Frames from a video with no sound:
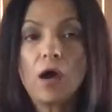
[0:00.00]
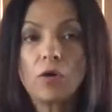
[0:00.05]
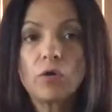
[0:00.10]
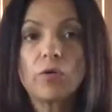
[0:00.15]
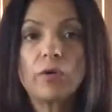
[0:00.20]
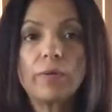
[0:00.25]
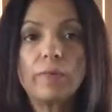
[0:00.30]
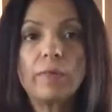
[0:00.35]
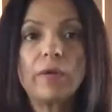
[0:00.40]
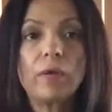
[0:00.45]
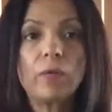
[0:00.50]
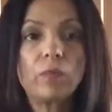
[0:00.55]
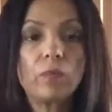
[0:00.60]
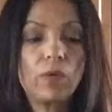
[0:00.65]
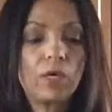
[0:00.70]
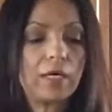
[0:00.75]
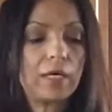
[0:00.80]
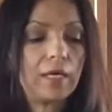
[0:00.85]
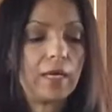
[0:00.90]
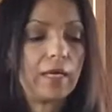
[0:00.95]
creamy
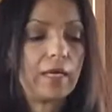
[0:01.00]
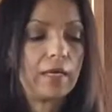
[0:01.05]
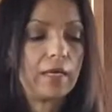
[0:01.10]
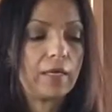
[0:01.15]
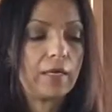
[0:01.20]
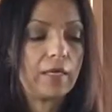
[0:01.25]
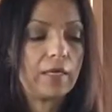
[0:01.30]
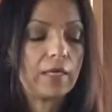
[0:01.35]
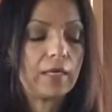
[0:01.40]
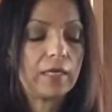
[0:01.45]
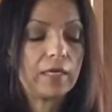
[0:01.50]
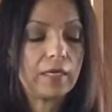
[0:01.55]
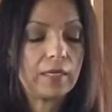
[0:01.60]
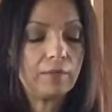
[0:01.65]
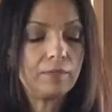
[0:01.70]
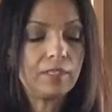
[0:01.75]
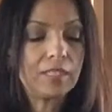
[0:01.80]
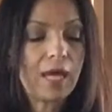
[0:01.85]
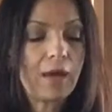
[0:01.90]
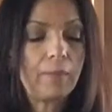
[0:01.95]
it
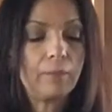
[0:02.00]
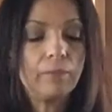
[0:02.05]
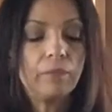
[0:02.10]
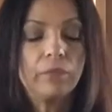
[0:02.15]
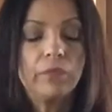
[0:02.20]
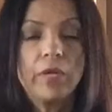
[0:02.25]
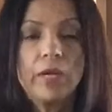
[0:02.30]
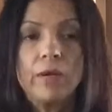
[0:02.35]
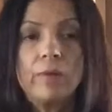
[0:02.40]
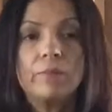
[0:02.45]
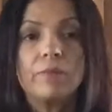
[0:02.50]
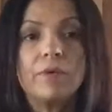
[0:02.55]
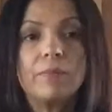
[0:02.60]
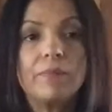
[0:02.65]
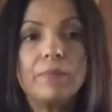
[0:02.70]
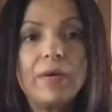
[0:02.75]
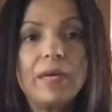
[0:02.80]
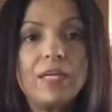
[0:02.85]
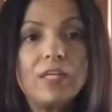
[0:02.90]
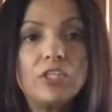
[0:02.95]
comes out. But
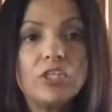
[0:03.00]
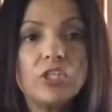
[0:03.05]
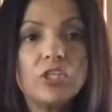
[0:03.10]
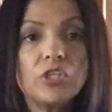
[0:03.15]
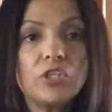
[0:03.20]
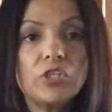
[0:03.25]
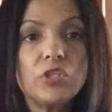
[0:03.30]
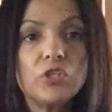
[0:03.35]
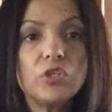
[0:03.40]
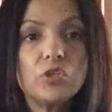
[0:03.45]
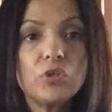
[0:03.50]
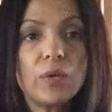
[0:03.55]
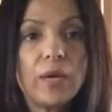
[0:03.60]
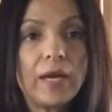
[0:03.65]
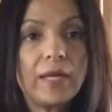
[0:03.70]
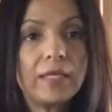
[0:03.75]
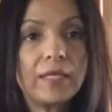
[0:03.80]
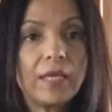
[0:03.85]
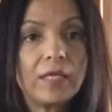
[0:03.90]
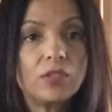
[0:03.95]
make sure you try
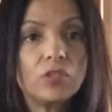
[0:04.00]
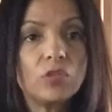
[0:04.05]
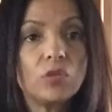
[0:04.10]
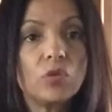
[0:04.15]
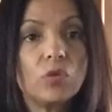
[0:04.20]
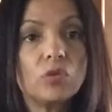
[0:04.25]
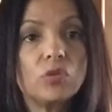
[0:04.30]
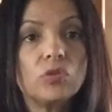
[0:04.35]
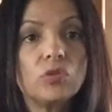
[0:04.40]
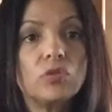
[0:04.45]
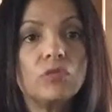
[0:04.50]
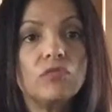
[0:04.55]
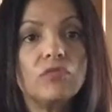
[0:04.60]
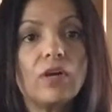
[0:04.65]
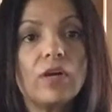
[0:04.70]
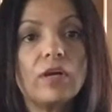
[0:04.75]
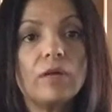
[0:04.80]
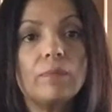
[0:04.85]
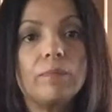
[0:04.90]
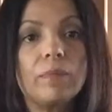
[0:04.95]
not to go too
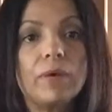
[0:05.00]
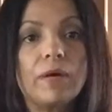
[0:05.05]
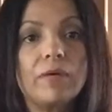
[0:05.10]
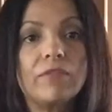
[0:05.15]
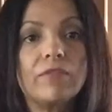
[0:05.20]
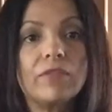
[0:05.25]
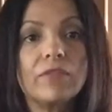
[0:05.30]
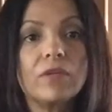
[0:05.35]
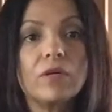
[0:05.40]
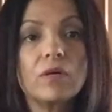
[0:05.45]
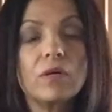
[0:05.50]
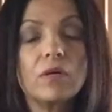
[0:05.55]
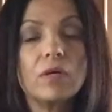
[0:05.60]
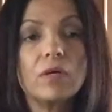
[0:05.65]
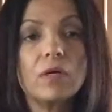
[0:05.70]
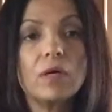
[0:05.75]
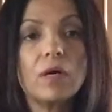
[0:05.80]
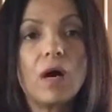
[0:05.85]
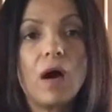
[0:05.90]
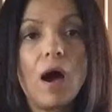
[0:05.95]
far above
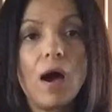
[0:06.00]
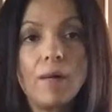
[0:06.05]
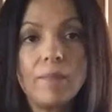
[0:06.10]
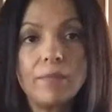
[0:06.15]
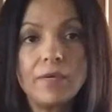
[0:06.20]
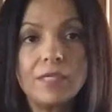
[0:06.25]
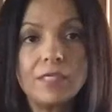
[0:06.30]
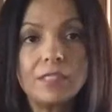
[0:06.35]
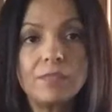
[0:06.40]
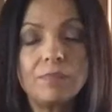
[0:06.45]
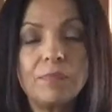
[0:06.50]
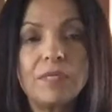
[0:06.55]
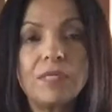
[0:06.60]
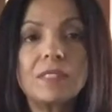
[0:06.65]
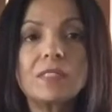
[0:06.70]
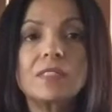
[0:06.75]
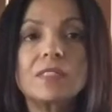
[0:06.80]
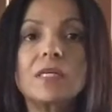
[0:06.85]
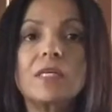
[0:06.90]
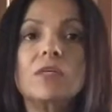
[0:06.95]
the almonds,
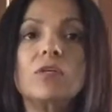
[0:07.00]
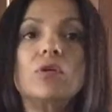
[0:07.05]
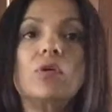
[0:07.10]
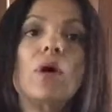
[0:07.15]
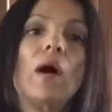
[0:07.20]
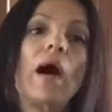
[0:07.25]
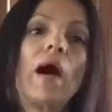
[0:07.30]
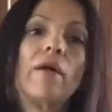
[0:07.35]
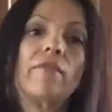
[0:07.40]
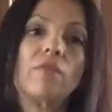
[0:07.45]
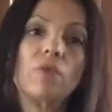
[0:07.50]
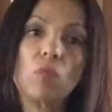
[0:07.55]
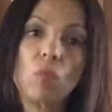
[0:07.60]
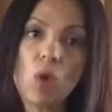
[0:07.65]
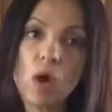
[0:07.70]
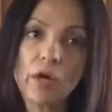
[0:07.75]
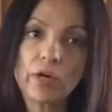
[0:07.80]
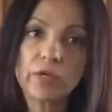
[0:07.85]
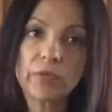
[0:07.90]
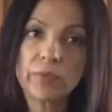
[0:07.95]
because then you'll have a
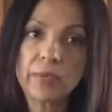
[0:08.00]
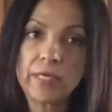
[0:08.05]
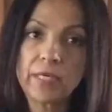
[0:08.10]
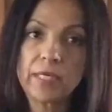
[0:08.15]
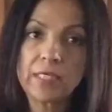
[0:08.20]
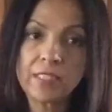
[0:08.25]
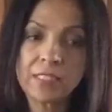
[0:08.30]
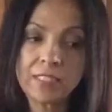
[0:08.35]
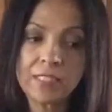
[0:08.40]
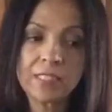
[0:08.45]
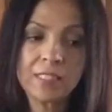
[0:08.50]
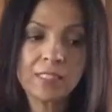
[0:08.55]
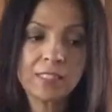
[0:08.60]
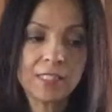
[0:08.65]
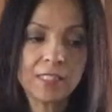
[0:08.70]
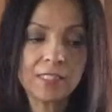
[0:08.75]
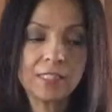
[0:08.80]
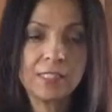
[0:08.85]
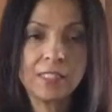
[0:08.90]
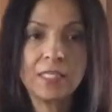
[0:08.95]
watery
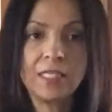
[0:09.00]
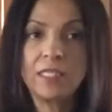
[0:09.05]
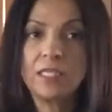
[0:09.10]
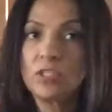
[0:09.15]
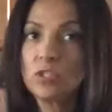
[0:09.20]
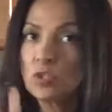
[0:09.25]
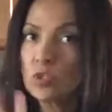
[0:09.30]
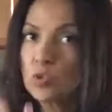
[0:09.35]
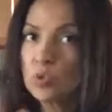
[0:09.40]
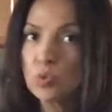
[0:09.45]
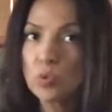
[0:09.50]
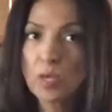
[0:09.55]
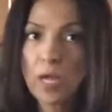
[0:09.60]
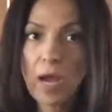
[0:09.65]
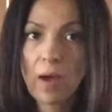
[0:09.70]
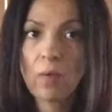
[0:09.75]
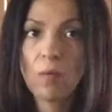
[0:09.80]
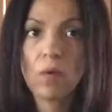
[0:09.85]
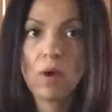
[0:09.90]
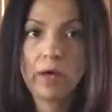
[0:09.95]
consistency, and you do
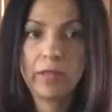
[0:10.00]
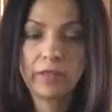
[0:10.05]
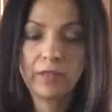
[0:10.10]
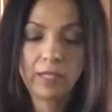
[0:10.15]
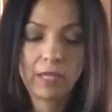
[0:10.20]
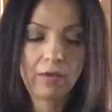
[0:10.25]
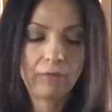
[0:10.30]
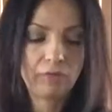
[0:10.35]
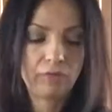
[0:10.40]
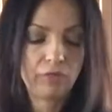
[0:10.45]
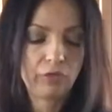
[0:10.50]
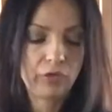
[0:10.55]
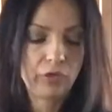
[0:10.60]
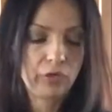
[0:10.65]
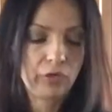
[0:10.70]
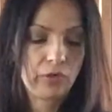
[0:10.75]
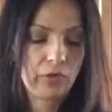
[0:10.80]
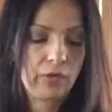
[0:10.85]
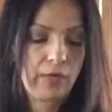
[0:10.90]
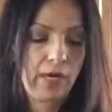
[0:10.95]
not want that for
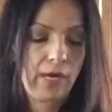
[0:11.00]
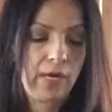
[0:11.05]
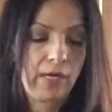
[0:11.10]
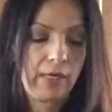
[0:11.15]
your